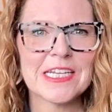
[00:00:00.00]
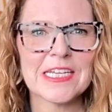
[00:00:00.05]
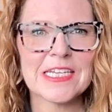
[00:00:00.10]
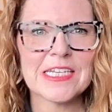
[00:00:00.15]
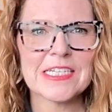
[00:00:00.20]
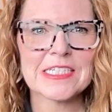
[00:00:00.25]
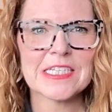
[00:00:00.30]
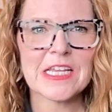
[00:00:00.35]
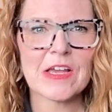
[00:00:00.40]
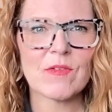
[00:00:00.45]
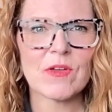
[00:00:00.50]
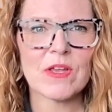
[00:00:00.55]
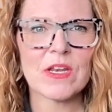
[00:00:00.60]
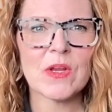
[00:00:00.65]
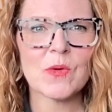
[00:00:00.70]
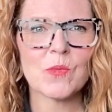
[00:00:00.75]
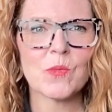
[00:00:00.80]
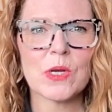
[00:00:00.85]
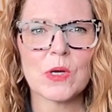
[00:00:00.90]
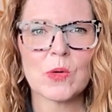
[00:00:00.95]

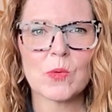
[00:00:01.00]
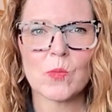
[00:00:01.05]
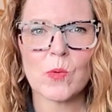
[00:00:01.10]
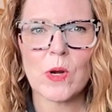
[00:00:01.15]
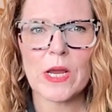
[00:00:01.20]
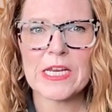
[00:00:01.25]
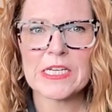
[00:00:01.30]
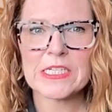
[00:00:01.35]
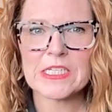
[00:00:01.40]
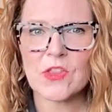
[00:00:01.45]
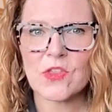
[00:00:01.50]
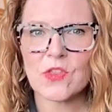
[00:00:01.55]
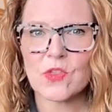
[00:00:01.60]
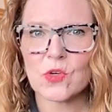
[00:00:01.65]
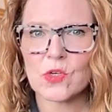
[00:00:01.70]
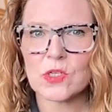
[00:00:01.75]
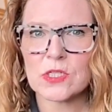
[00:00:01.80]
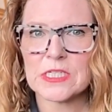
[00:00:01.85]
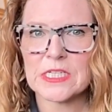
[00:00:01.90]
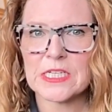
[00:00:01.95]
ninety-seven when it ranked
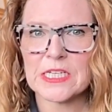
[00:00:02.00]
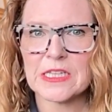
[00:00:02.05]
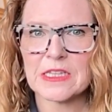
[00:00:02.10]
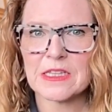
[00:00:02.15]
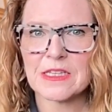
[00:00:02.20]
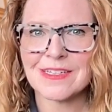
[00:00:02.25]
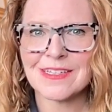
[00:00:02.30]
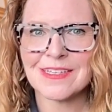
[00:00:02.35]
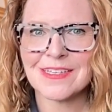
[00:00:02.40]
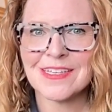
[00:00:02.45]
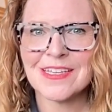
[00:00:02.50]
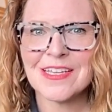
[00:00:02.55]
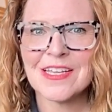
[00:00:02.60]
thirteenth.